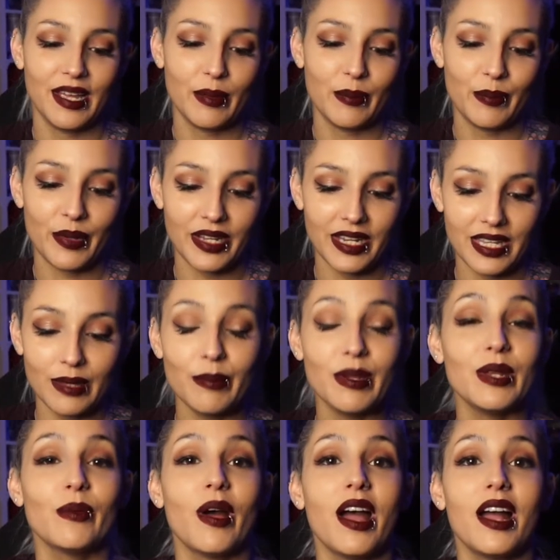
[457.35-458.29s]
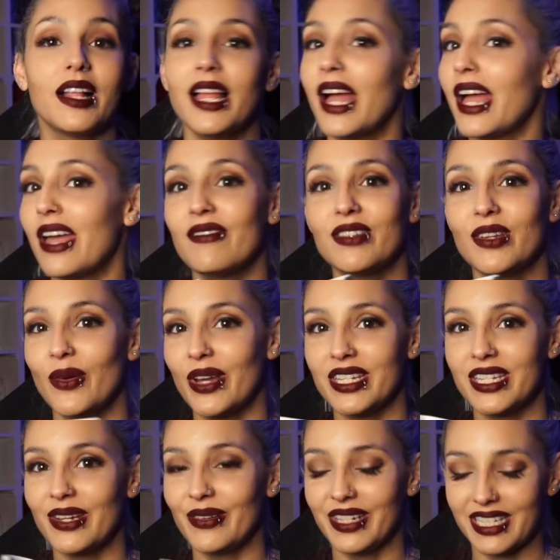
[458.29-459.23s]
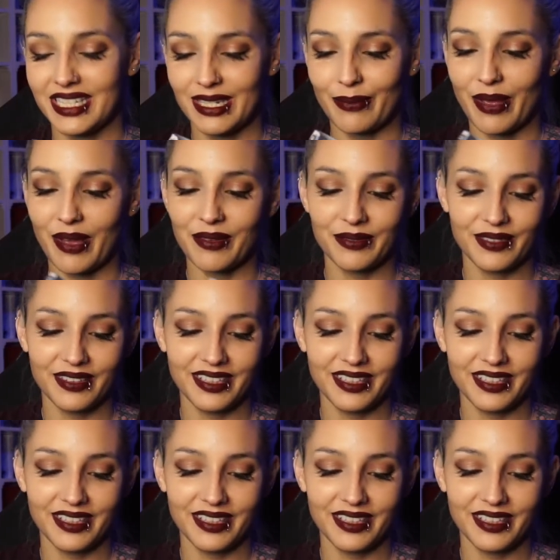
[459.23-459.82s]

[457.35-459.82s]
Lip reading: But in the meanwhile, I have no idea what it's about.